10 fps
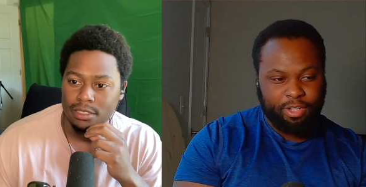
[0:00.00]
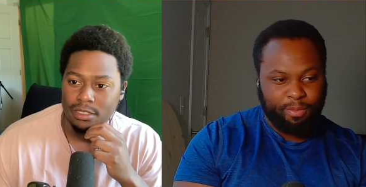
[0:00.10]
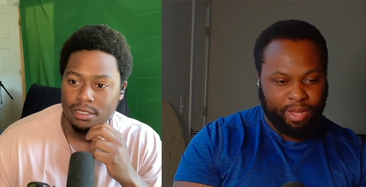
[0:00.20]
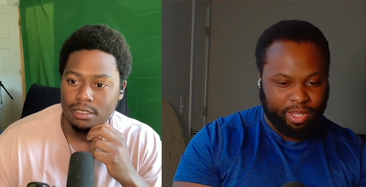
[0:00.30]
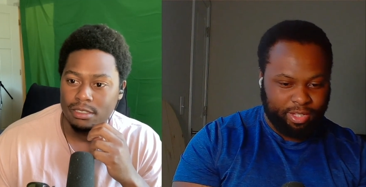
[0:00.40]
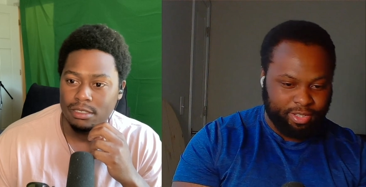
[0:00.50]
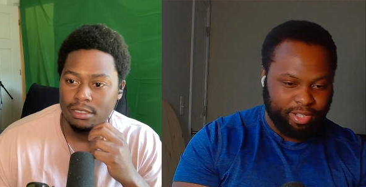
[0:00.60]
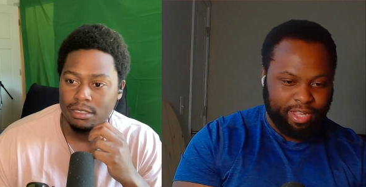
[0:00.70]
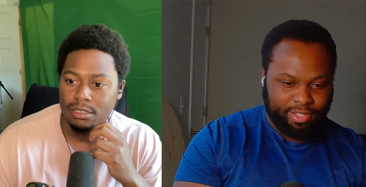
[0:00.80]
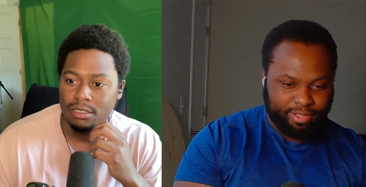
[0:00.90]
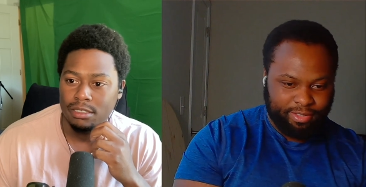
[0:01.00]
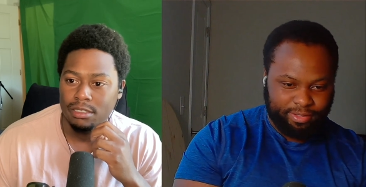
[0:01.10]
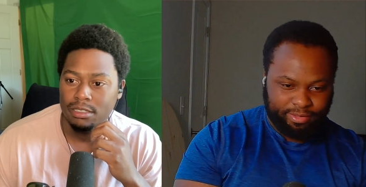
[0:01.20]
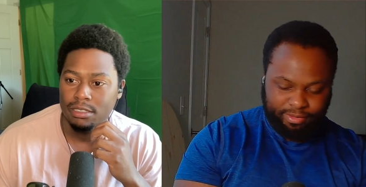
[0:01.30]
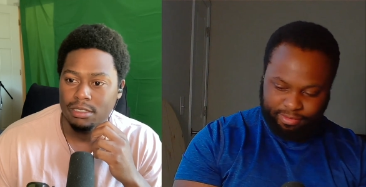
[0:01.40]
Speaker 1: Are you talking about each
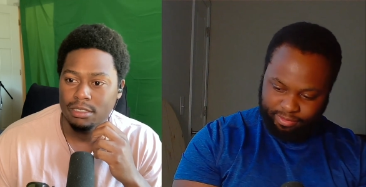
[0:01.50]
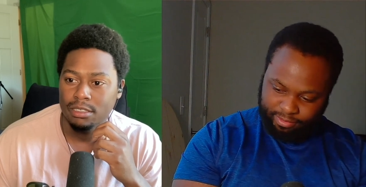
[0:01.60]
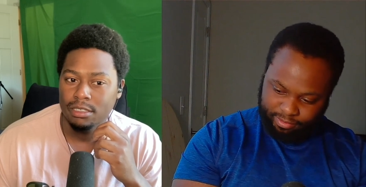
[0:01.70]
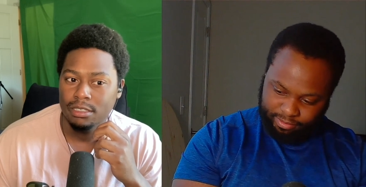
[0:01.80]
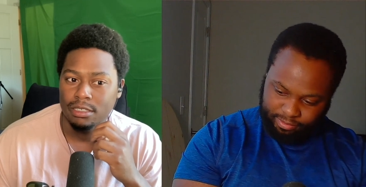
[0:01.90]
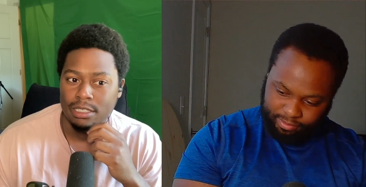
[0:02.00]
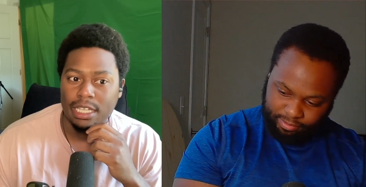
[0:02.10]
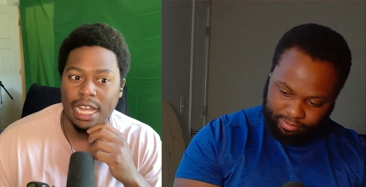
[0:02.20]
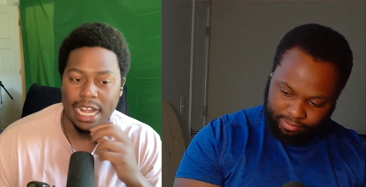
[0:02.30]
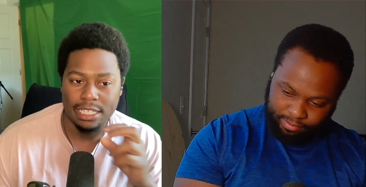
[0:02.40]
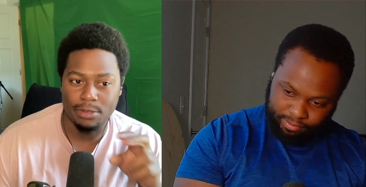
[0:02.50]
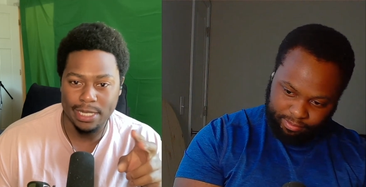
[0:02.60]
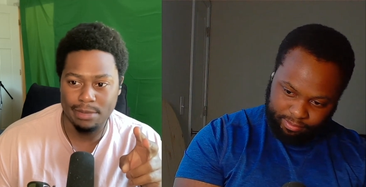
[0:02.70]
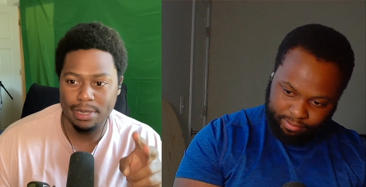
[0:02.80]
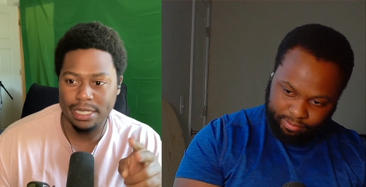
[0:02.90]
class? I got two
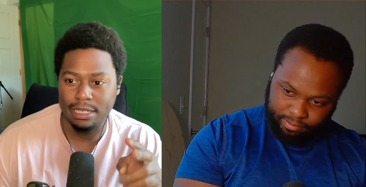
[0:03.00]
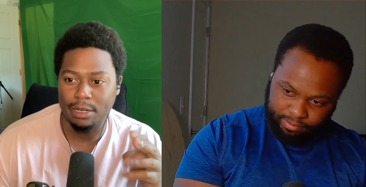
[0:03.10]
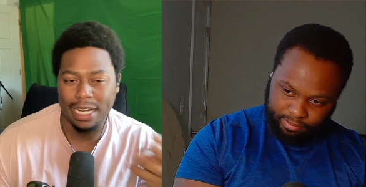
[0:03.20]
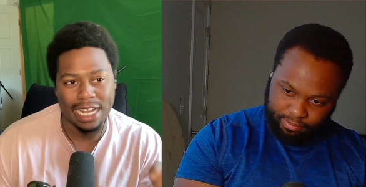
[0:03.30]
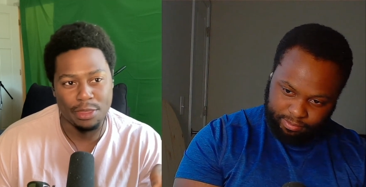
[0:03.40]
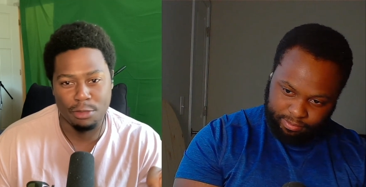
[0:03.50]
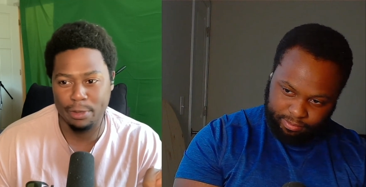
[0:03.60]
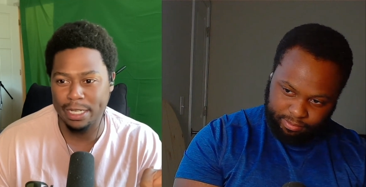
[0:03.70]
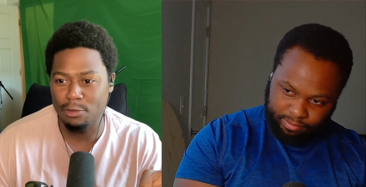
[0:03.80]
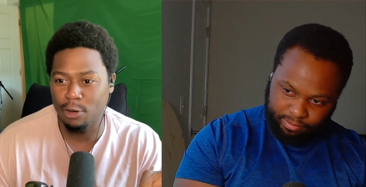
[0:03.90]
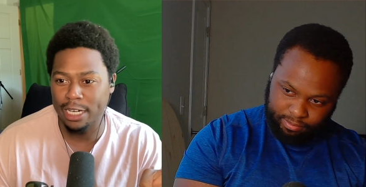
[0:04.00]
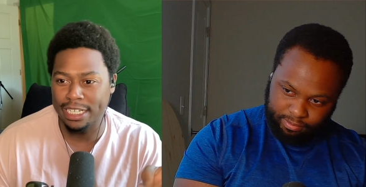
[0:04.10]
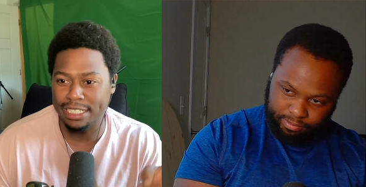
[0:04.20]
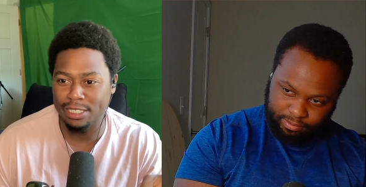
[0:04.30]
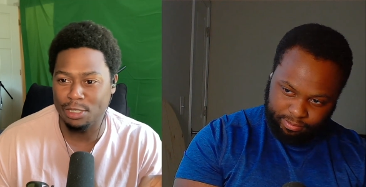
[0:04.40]
exams. Oh, I got three in one
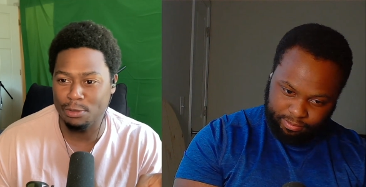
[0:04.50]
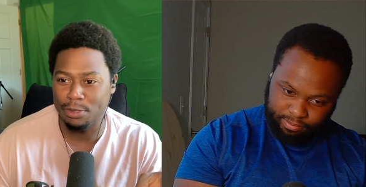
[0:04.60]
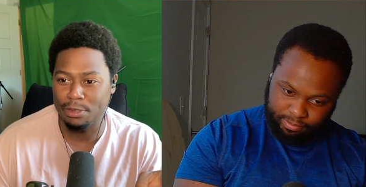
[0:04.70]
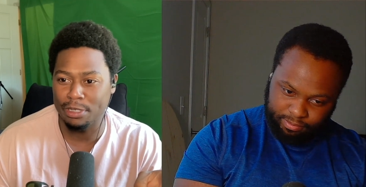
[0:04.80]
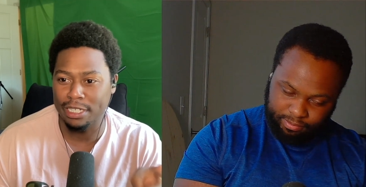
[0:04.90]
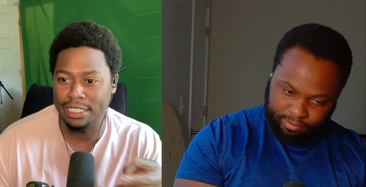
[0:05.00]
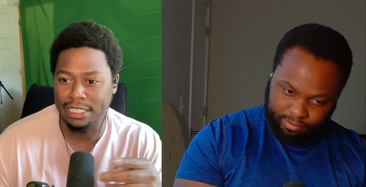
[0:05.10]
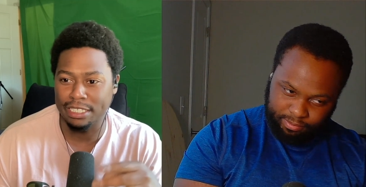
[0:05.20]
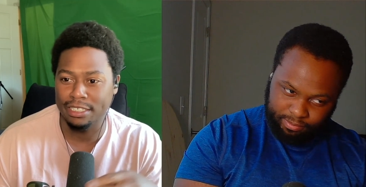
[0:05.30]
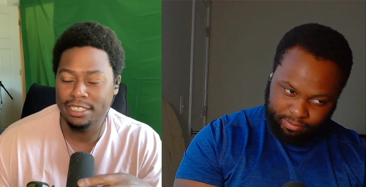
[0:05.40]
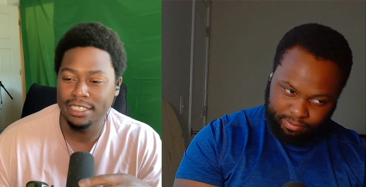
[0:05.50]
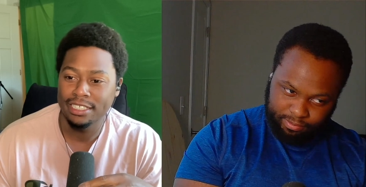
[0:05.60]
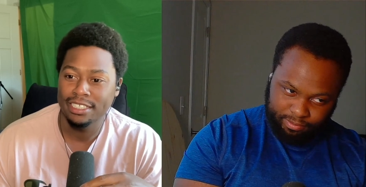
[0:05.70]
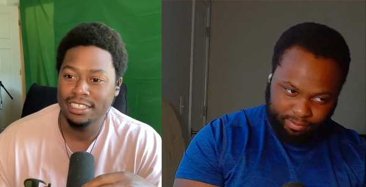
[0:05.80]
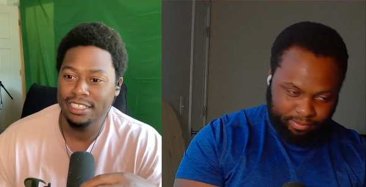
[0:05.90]
and then two in
Speaker 2: the other.
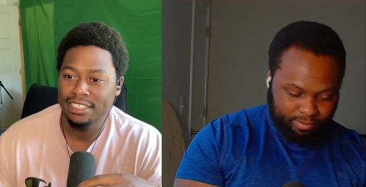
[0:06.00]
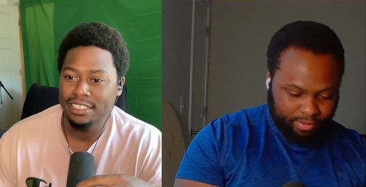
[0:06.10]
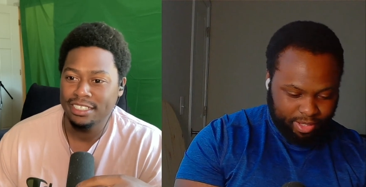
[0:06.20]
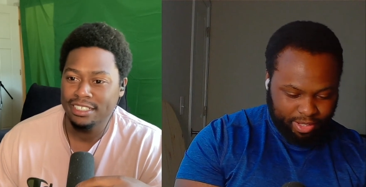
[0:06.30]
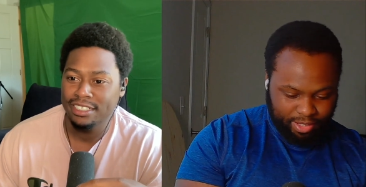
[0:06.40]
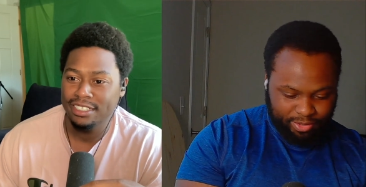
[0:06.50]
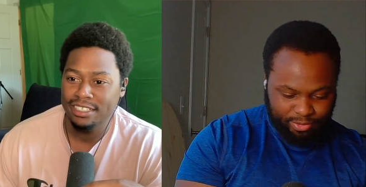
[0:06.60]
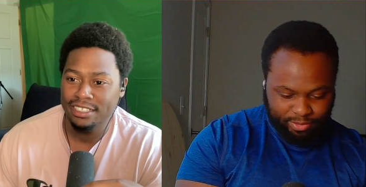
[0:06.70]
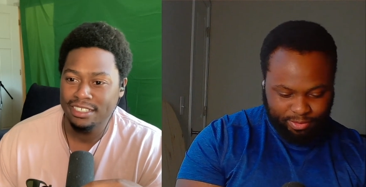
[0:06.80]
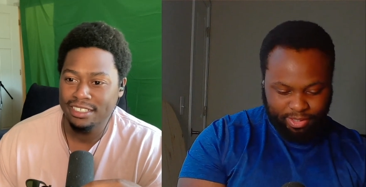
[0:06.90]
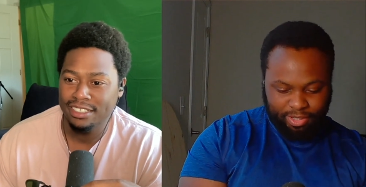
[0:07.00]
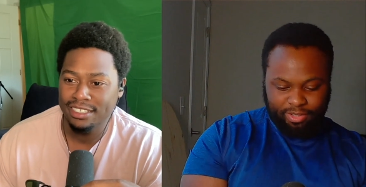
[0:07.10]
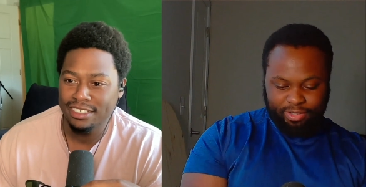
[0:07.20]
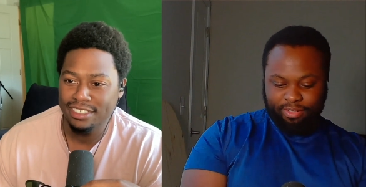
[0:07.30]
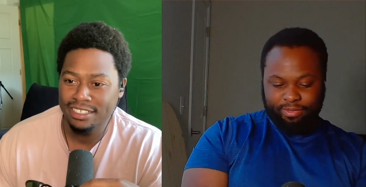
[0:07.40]
I got two in
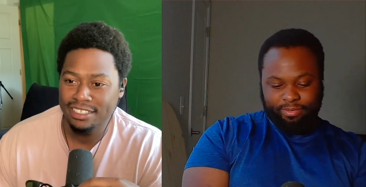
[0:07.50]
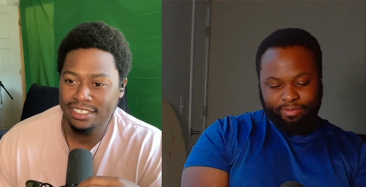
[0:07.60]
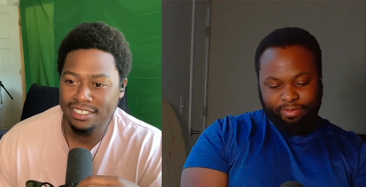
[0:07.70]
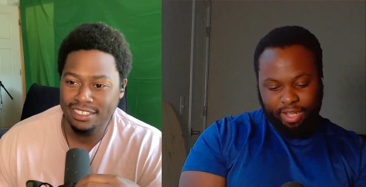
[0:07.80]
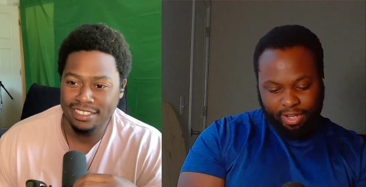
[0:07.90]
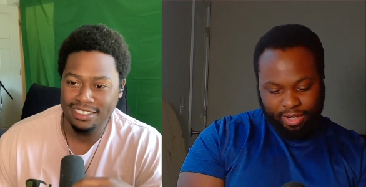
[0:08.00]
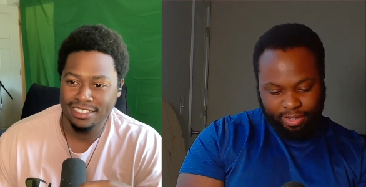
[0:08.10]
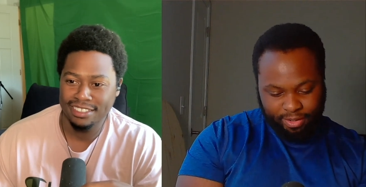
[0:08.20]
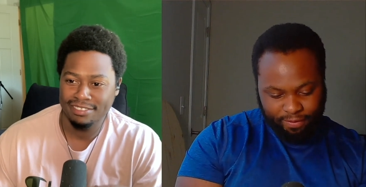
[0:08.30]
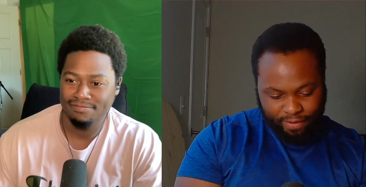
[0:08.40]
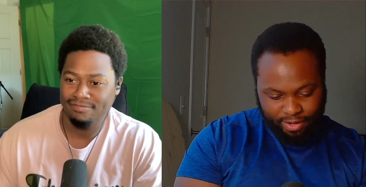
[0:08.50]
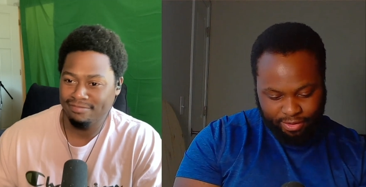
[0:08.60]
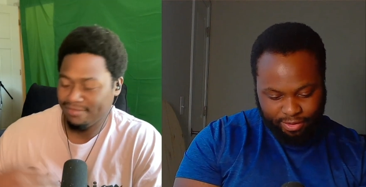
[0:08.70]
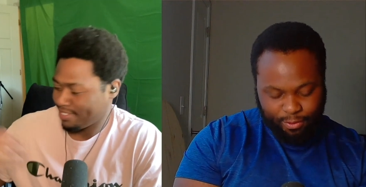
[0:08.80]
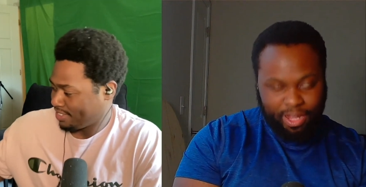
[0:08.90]
each, and then the
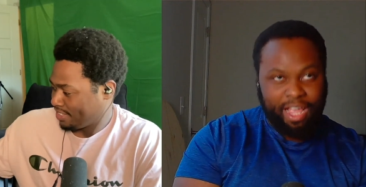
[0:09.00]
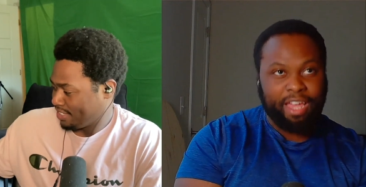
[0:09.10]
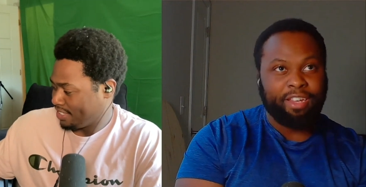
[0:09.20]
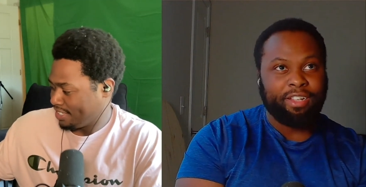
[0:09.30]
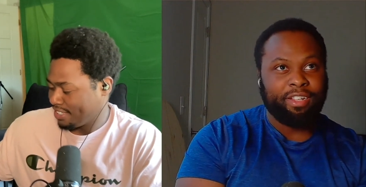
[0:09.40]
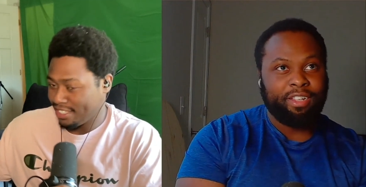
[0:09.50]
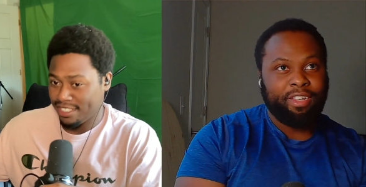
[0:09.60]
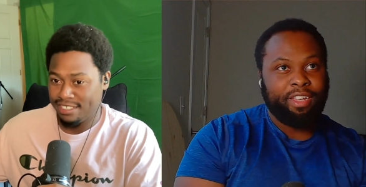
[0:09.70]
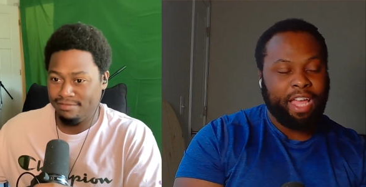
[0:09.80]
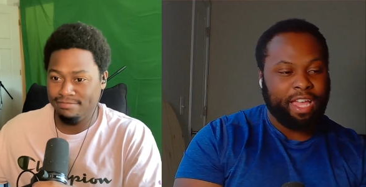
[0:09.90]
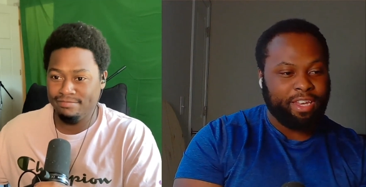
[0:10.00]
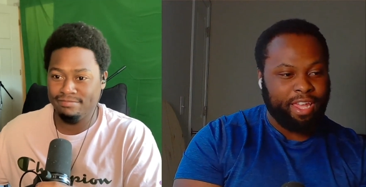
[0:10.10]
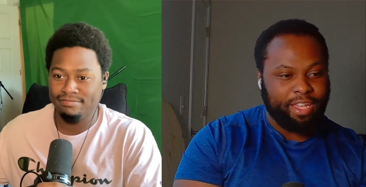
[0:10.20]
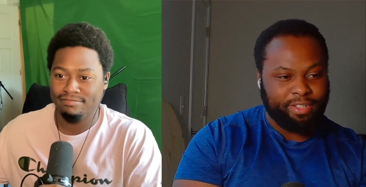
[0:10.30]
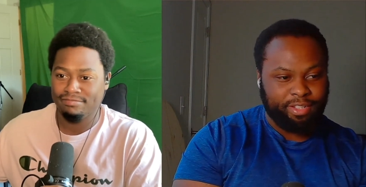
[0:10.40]
final. Well, I got the uh,
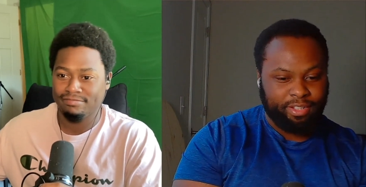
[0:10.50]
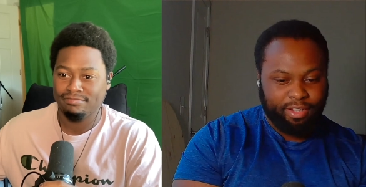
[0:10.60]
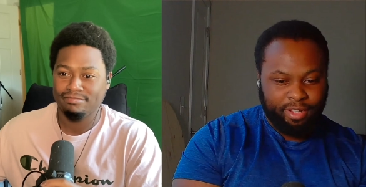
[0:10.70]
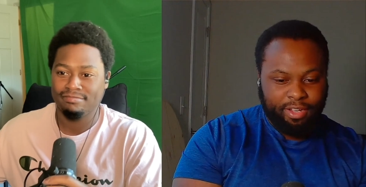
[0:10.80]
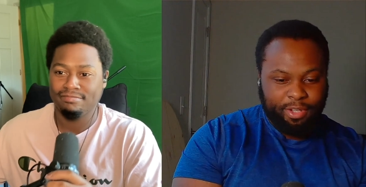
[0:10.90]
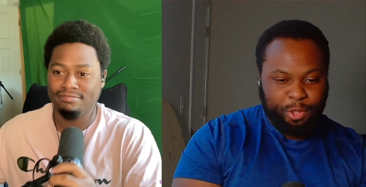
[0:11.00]
I got the Hesse.